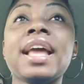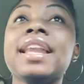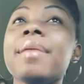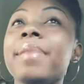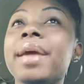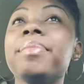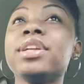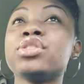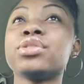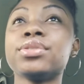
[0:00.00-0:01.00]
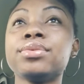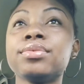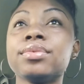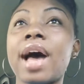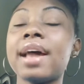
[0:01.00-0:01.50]
That may be true.
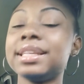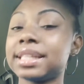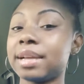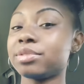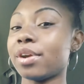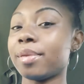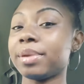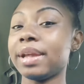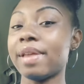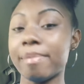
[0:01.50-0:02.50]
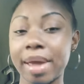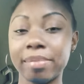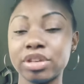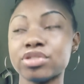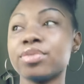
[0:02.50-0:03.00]
Honestly, I'm starting to believe that may
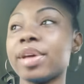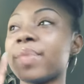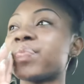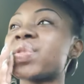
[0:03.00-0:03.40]
be true, but